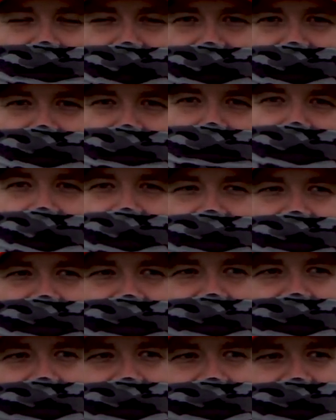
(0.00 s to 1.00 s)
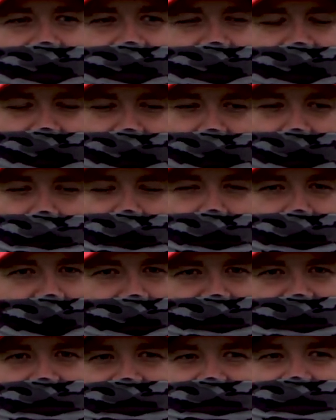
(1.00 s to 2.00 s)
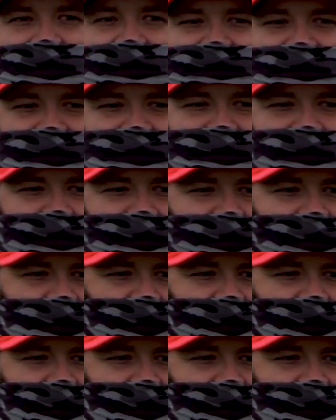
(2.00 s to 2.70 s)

better and better um, throughout the season.